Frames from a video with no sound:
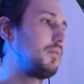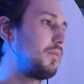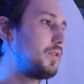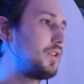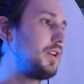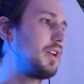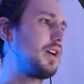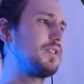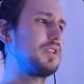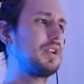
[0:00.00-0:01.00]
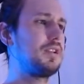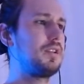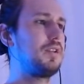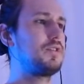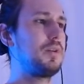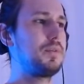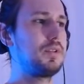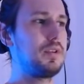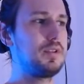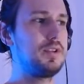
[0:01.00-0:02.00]
Which he could also technically have dropped the
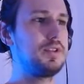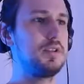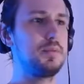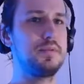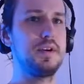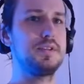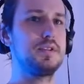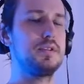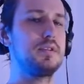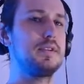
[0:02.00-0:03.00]
Tartesian Improviser.